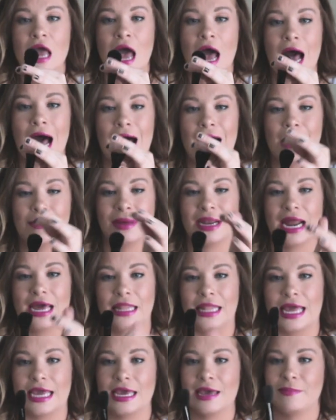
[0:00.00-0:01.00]
And
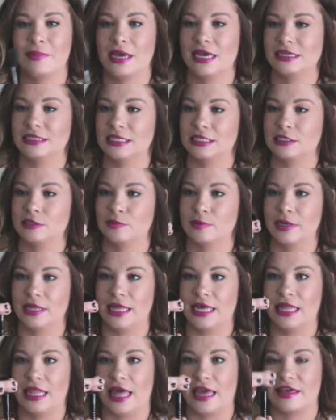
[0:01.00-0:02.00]
I like it because it's
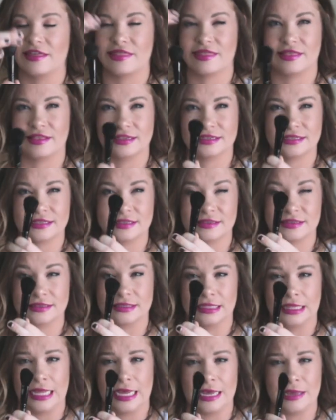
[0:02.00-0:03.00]
really like
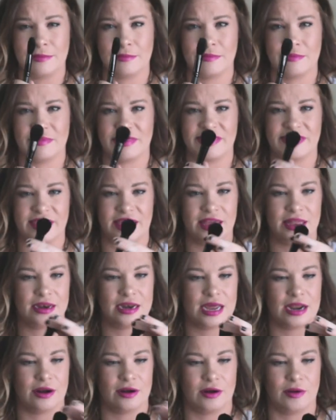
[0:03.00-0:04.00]
slim, thin.
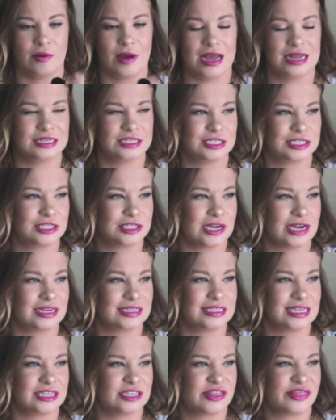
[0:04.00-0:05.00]
I don't know, I just try to
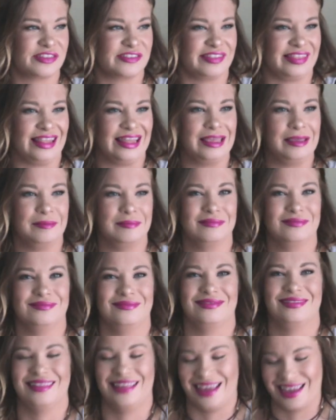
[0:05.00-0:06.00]
say slim.
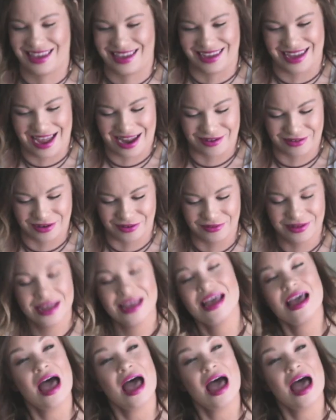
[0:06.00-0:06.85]
Like, I don't know.